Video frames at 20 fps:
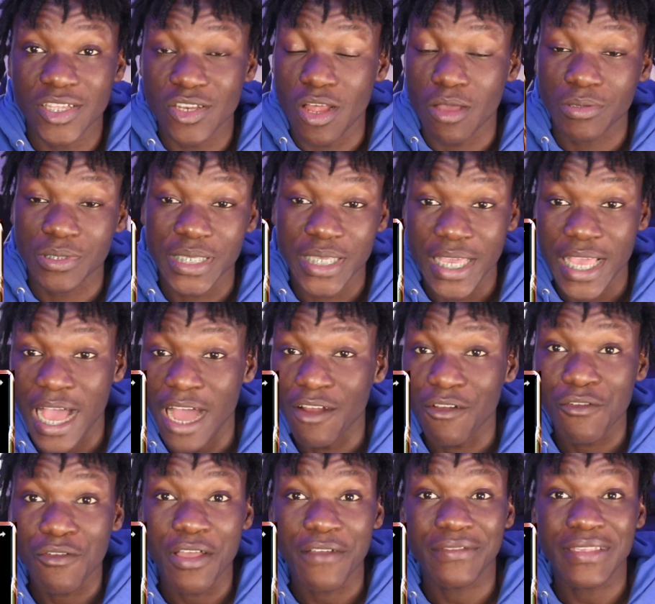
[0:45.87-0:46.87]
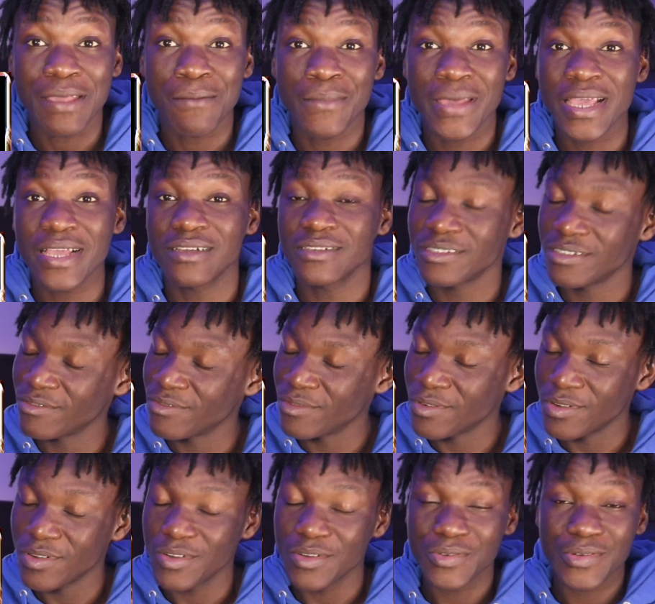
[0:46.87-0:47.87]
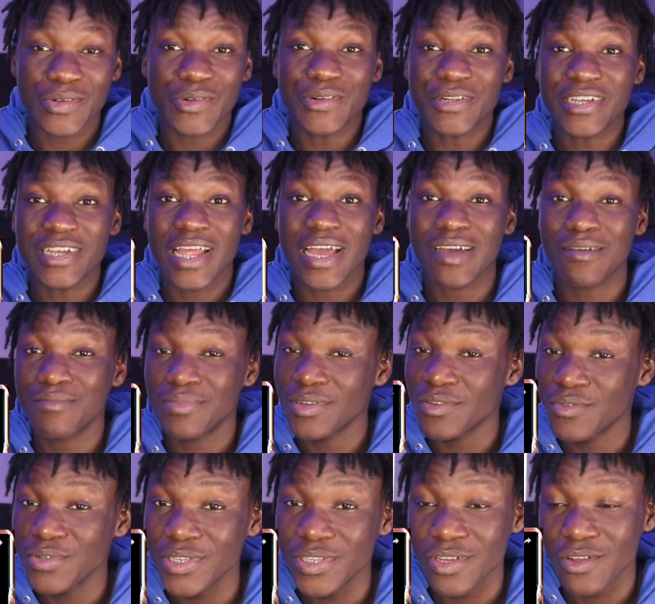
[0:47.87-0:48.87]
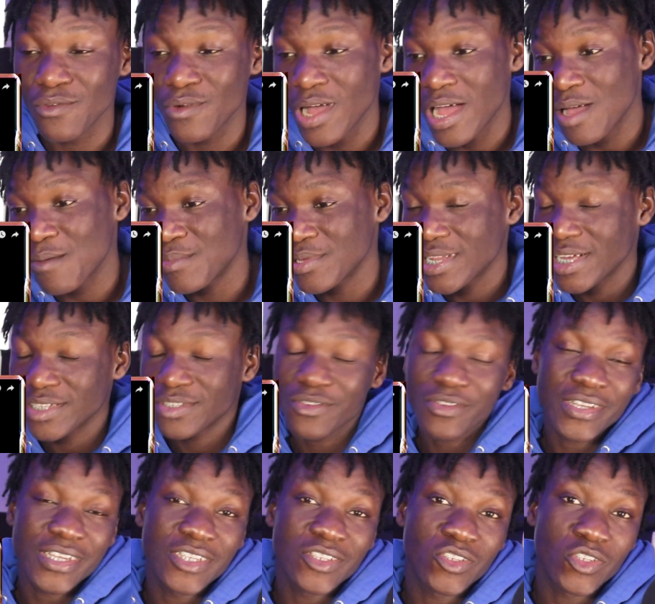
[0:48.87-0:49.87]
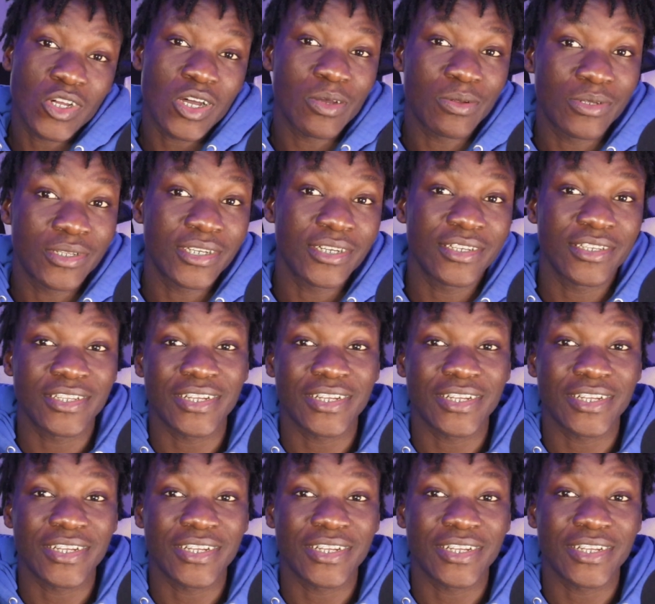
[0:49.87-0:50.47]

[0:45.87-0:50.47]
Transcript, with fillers: You know what I'm saying? I don't know if they bangers or, or, not, but we know YB, that's all he dropped, though.